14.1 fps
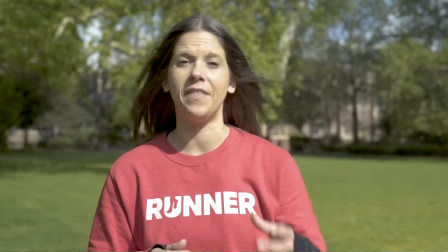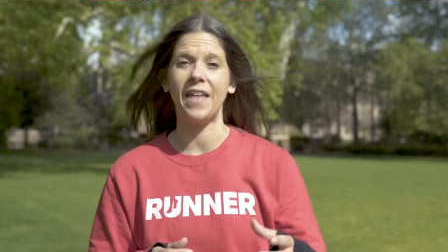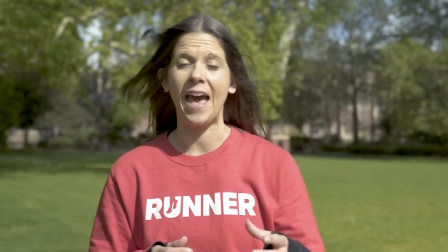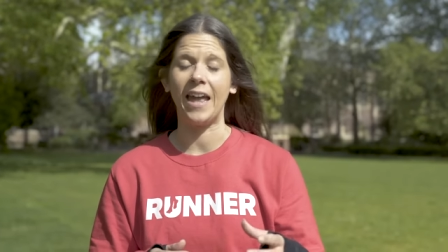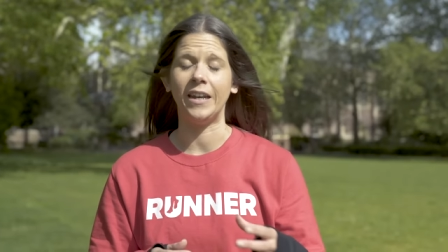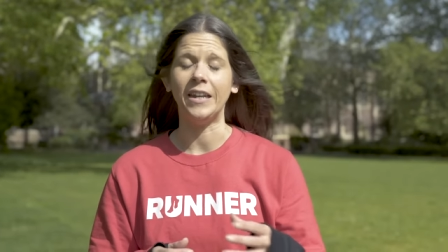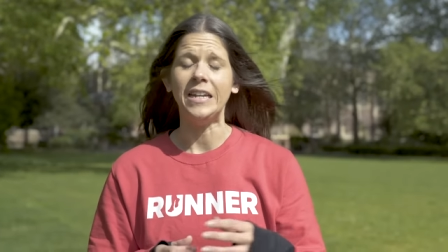
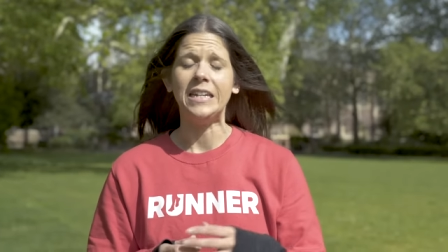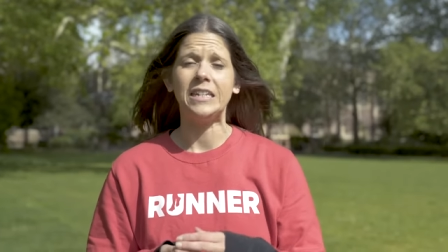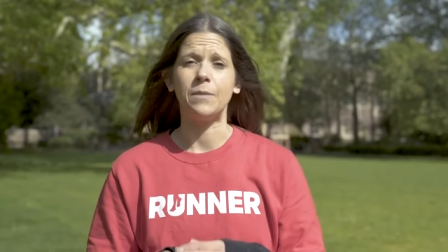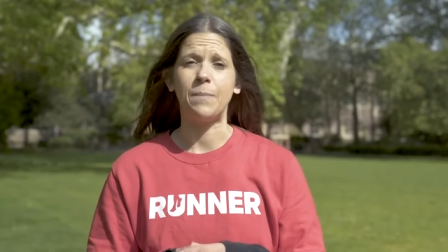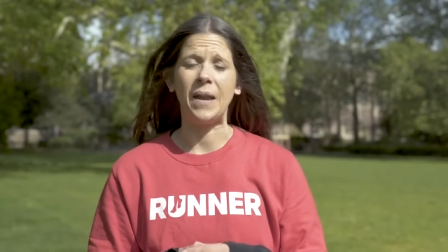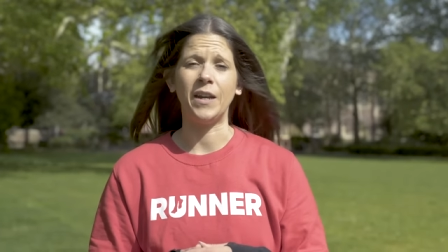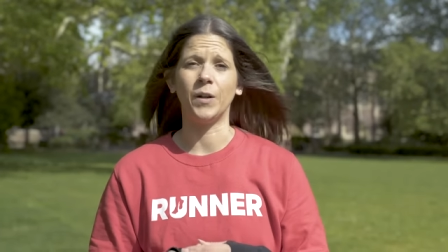Then,
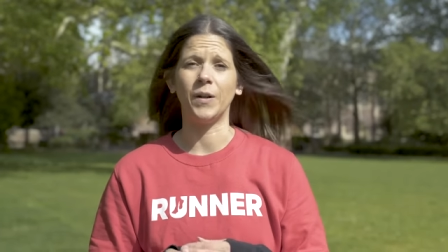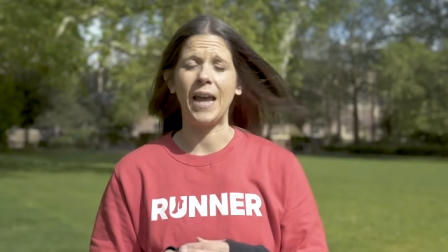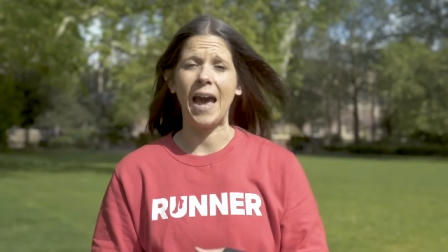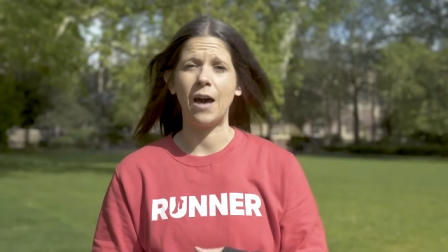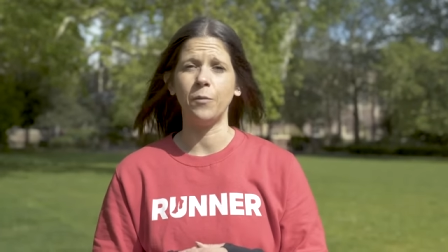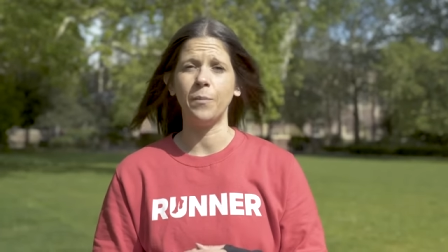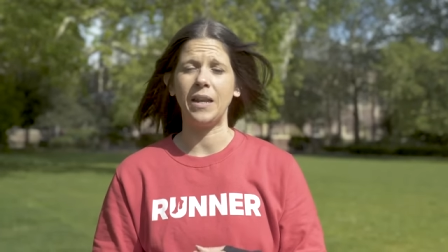depending on
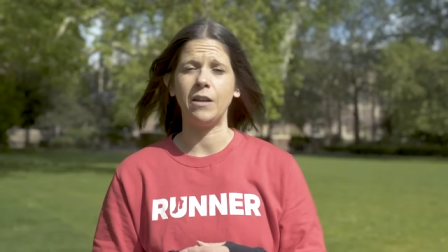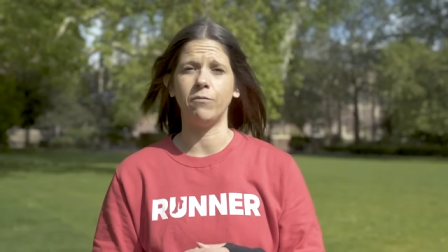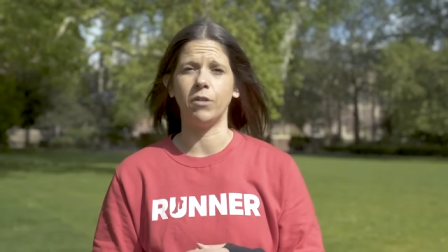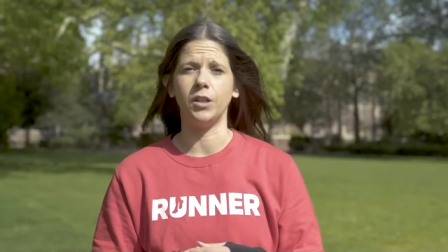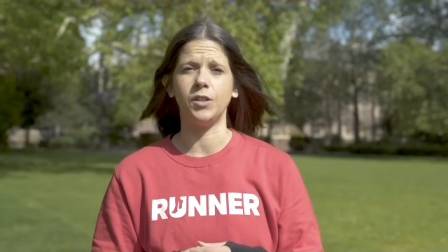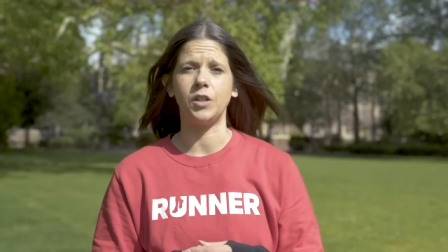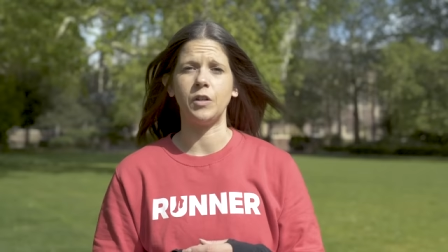how many
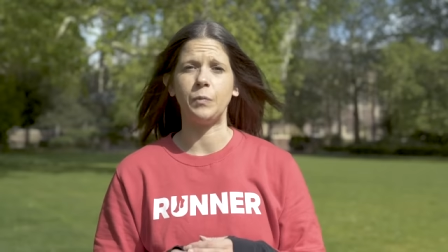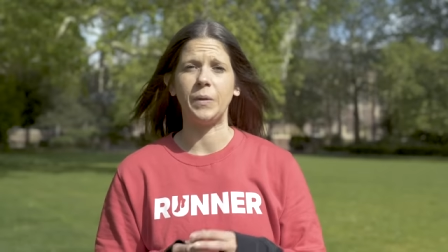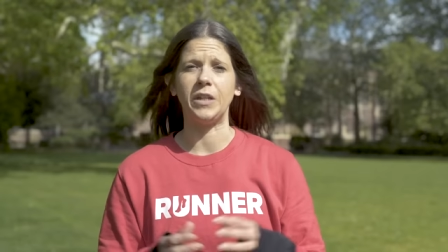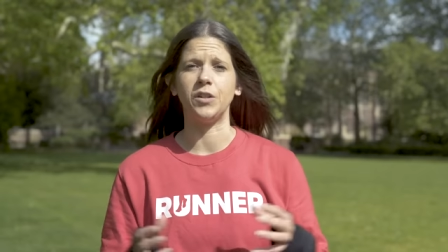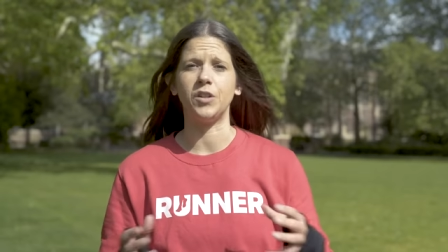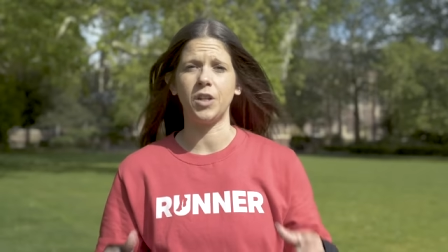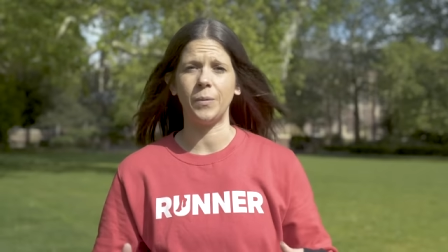runs you've
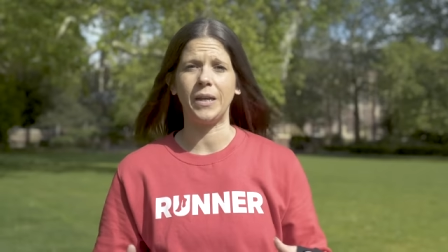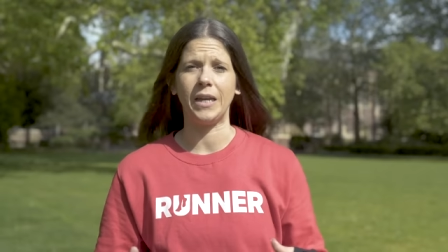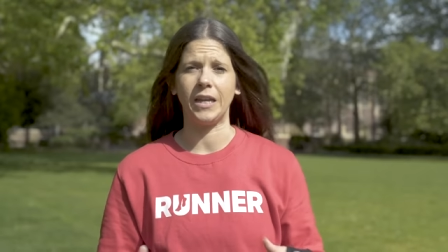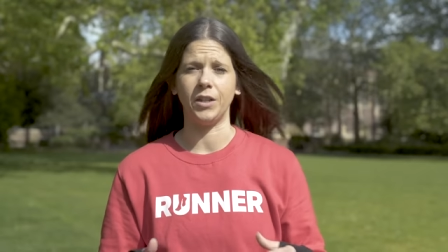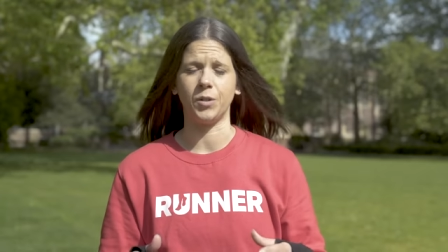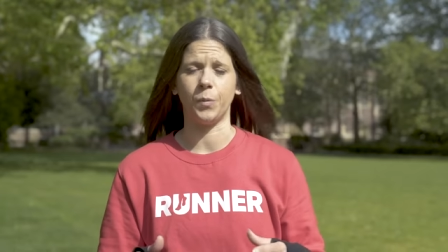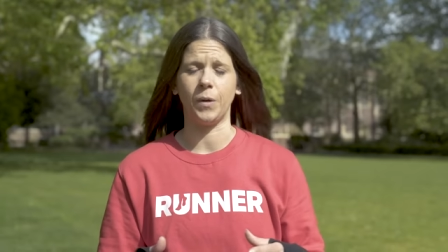been doing
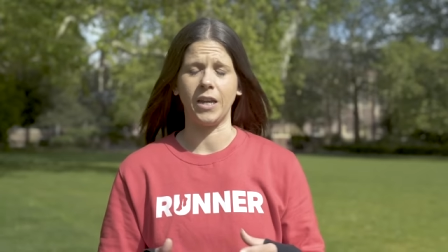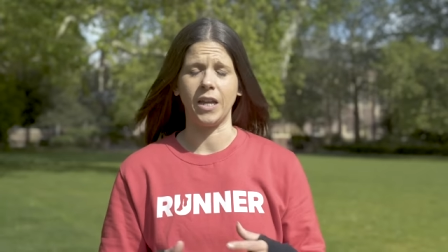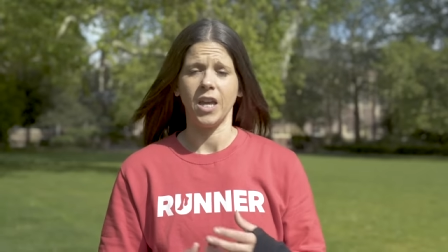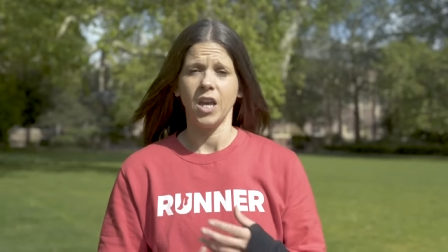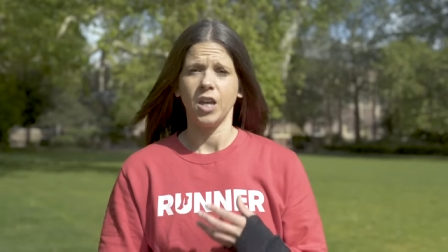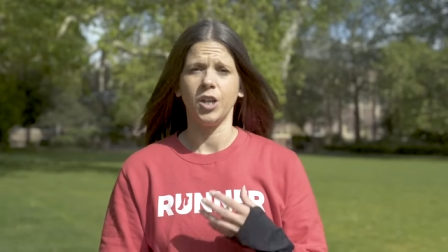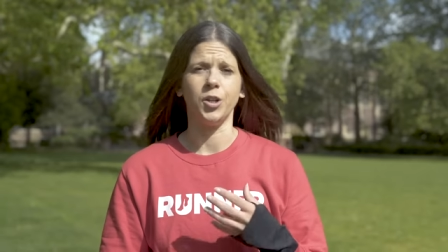each week,
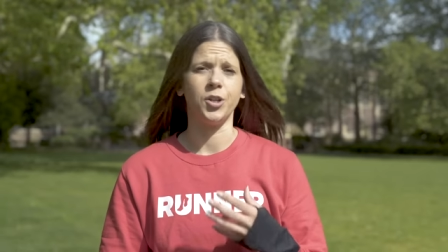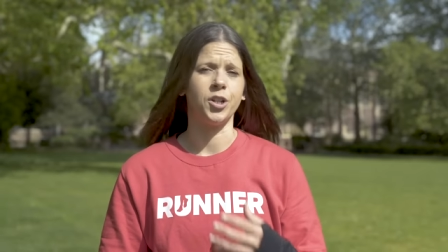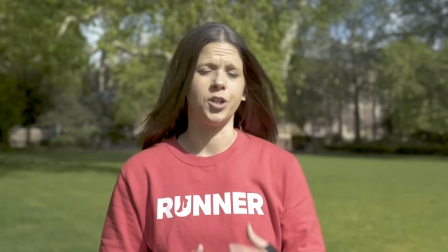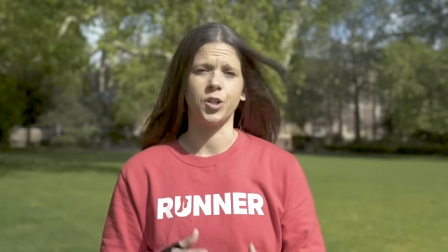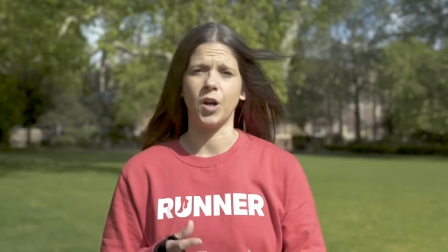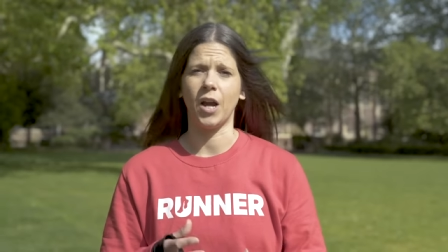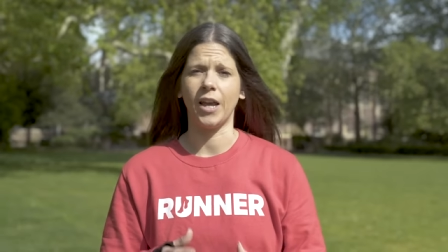you
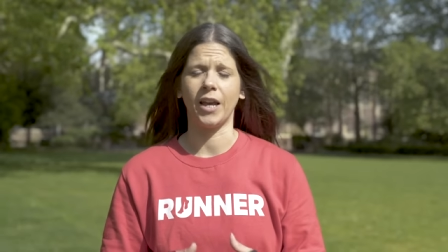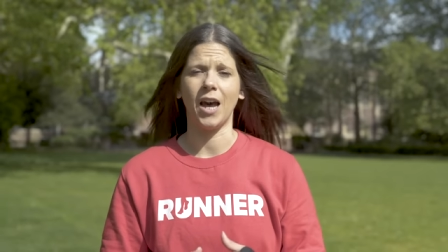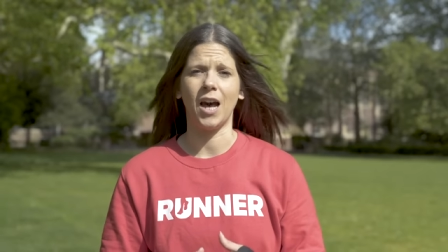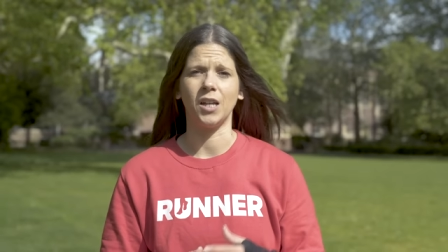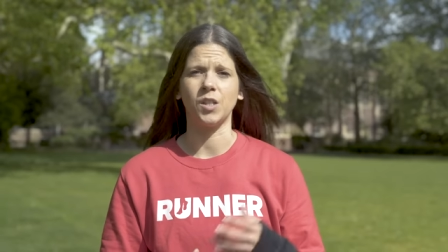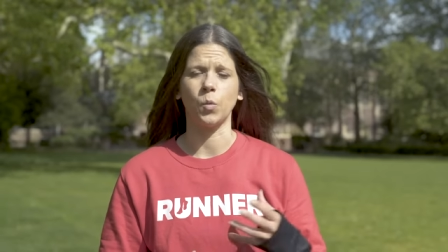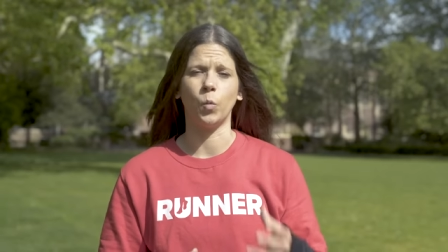should try and
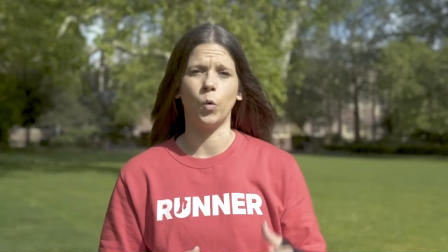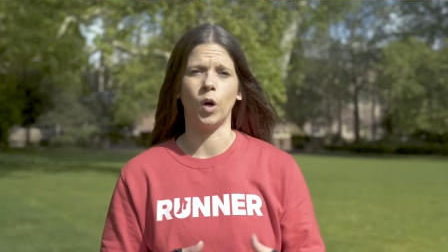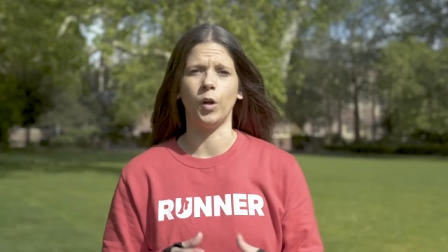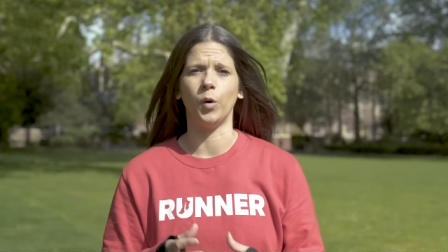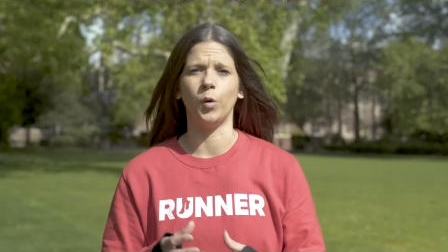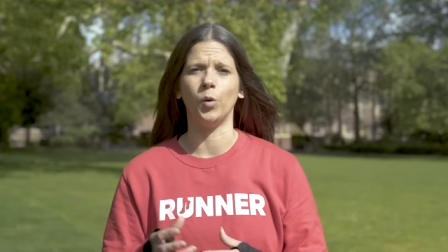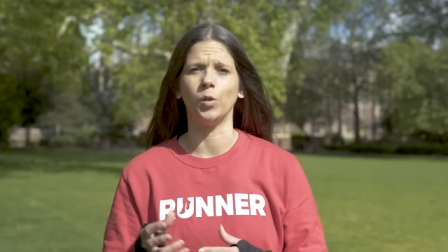cut
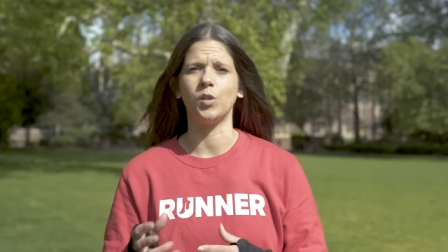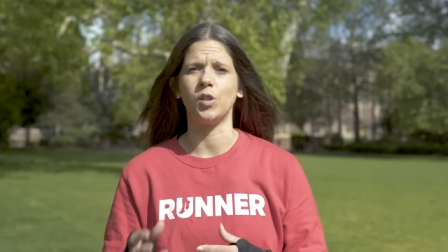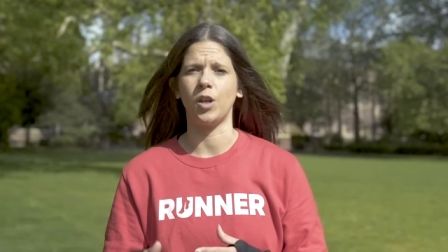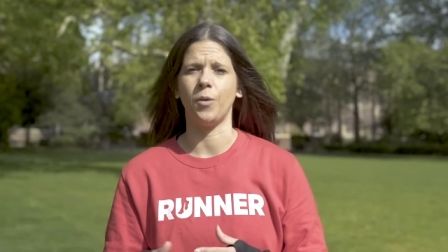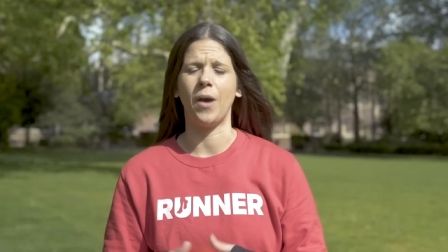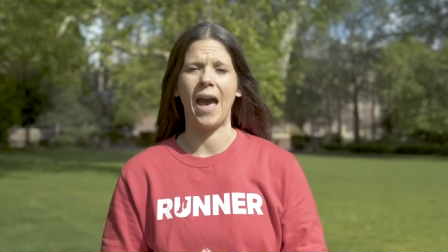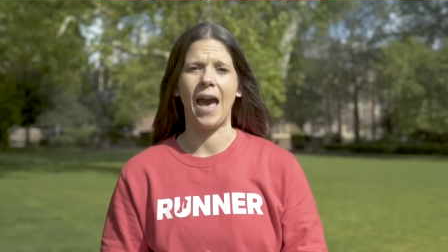1 or
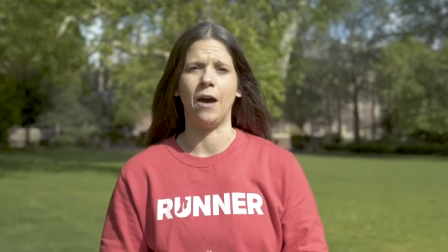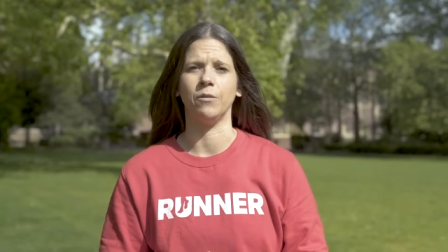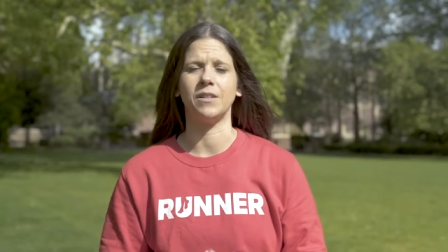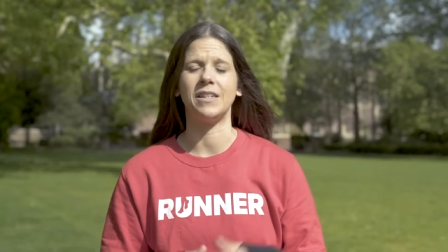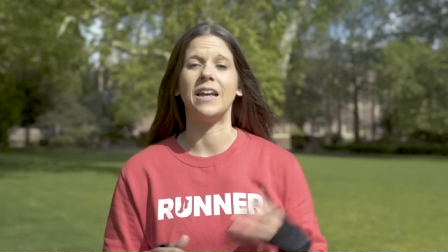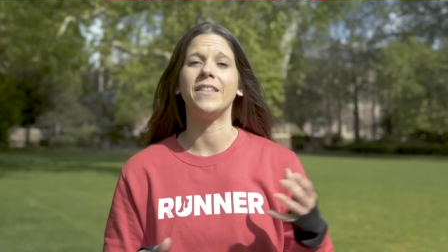2 out.